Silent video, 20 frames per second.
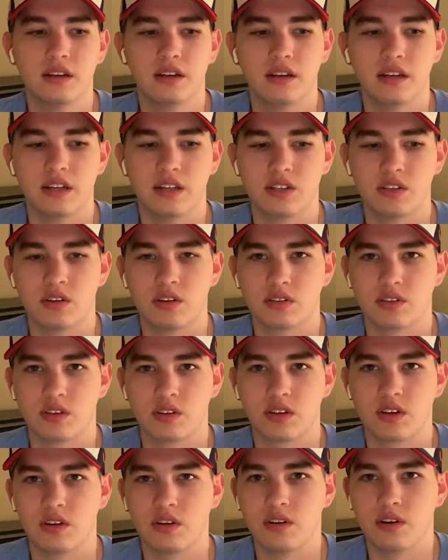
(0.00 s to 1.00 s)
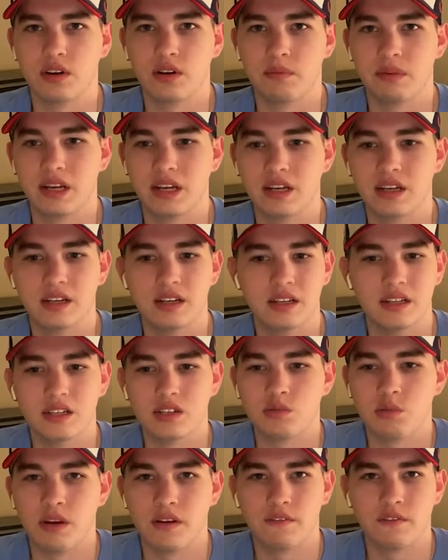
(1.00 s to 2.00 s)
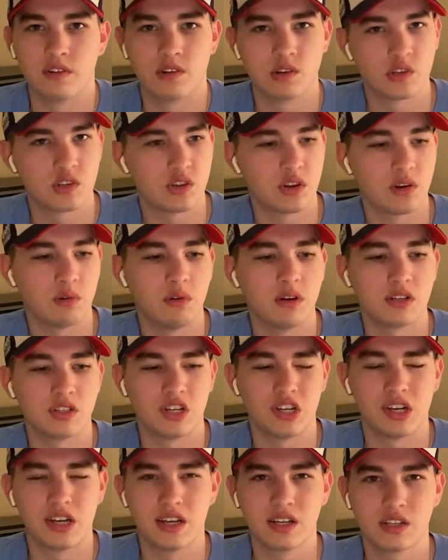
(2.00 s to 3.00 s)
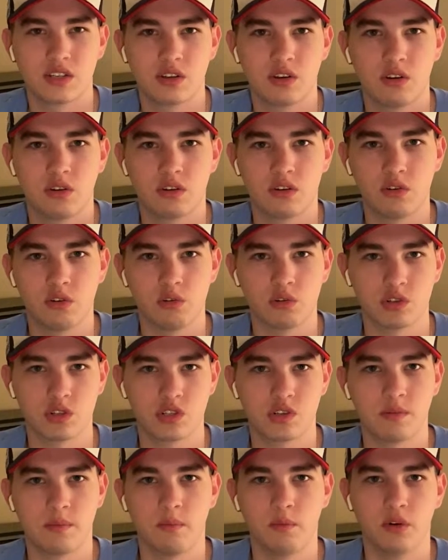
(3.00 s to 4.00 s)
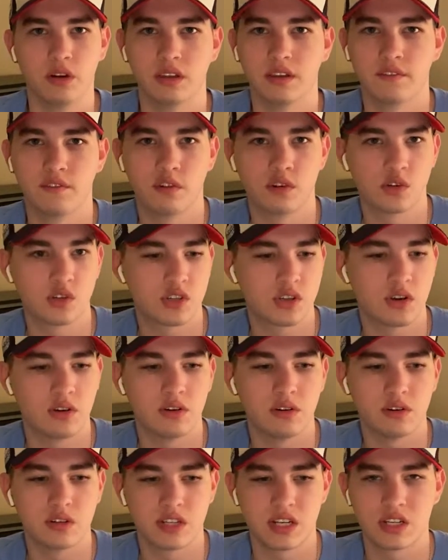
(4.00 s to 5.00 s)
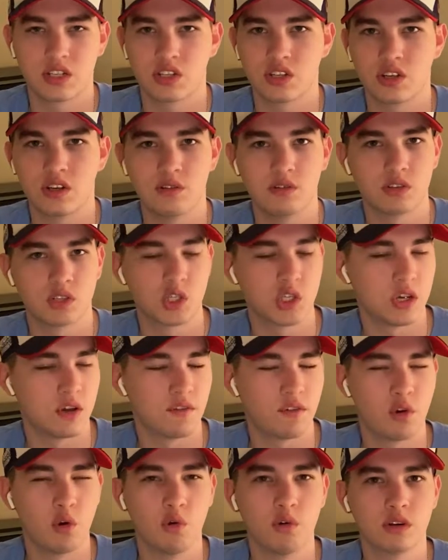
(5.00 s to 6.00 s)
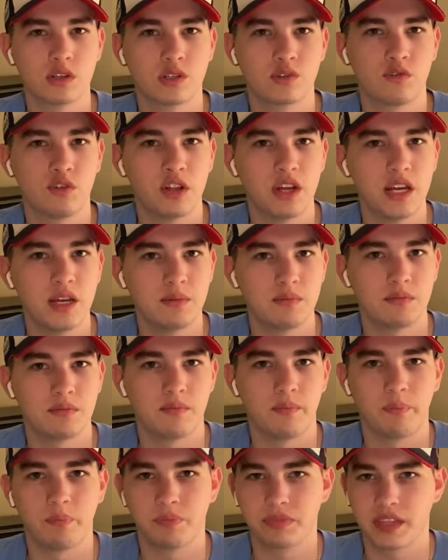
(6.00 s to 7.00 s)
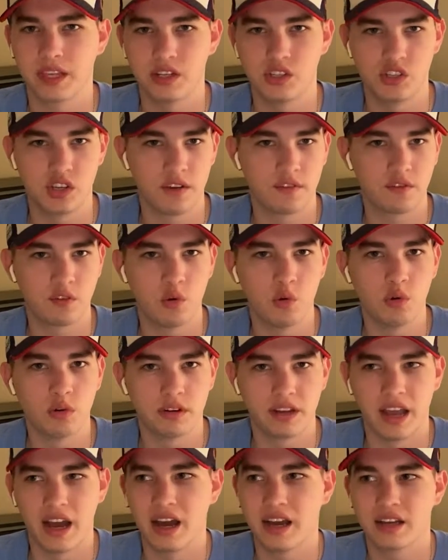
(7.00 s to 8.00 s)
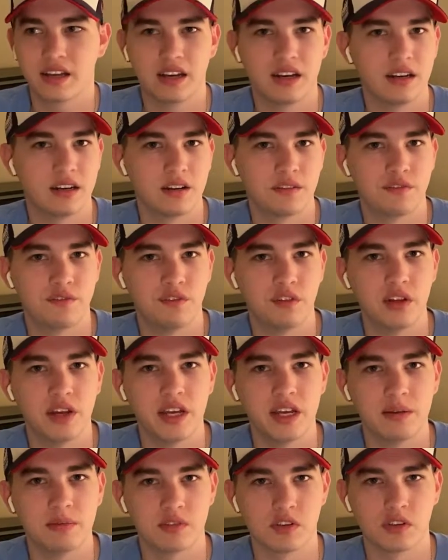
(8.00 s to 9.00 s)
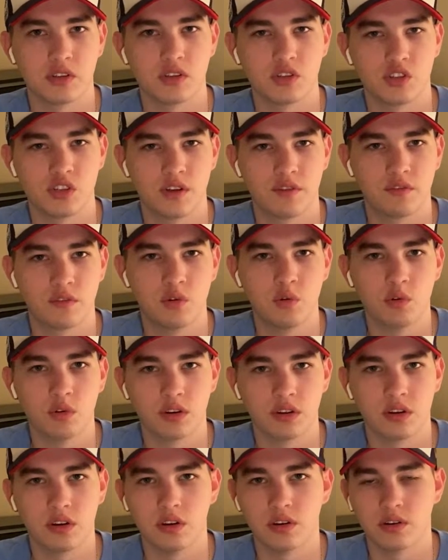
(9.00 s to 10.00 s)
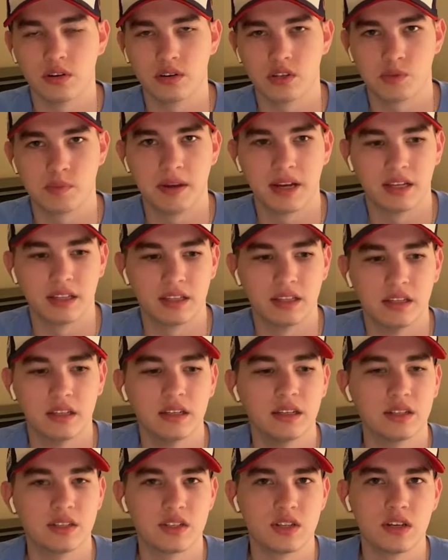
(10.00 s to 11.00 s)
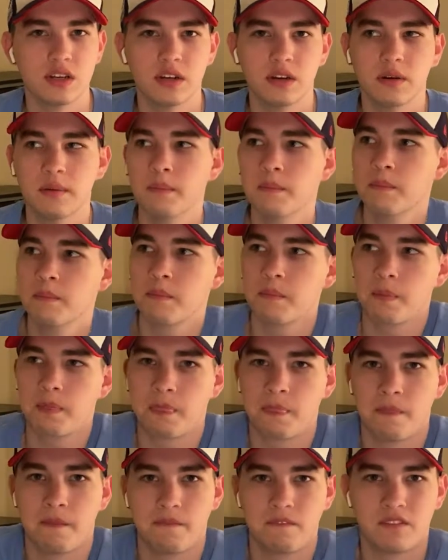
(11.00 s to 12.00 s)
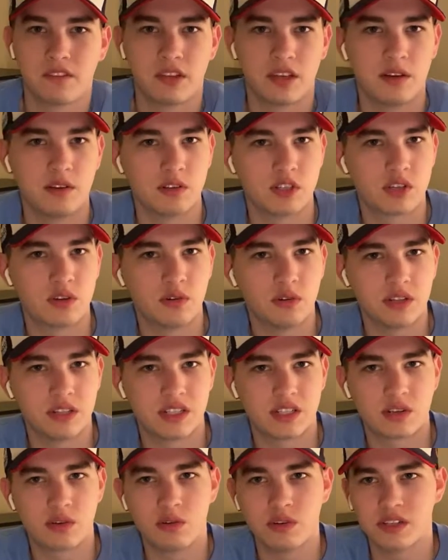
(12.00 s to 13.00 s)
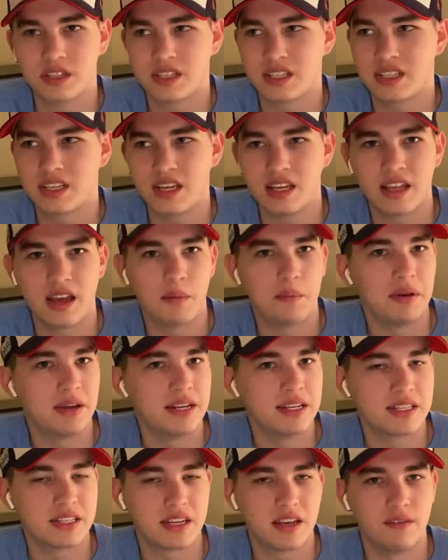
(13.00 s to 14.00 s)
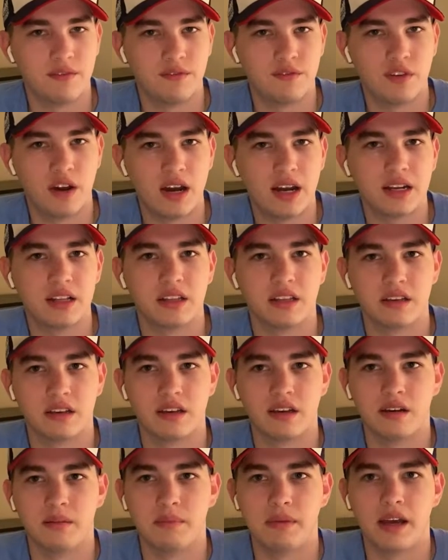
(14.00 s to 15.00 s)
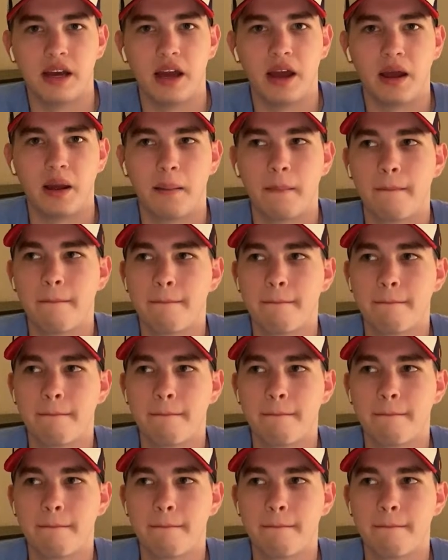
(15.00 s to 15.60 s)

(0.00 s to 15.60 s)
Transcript: Exalta car, because when I first started watching NASCAR, of course, one of the first cars I saw was Jeff Gordon's Flame. The iconic flames on the Jeff Gordon cars back then. So it was cool. It's cool to see that paint scheme finally come back.